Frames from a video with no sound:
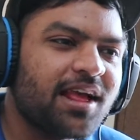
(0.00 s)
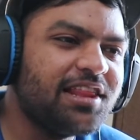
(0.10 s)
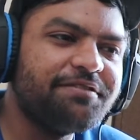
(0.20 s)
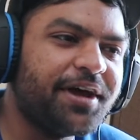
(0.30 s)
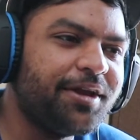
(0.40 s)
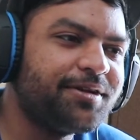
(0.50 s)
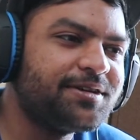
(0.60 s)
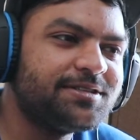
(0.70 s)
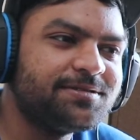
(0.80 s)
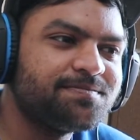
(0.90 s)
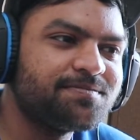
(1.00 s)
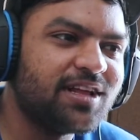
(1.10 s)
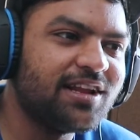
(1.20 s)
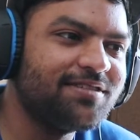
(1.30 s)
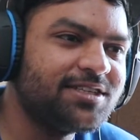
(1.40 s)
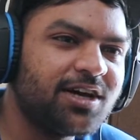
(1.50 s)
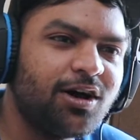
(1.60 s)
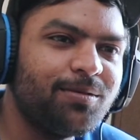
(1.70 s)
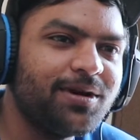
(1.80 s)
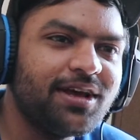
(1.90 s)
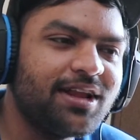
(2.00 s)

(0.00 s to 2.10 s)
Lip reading: I love Andrew. I love his comedy.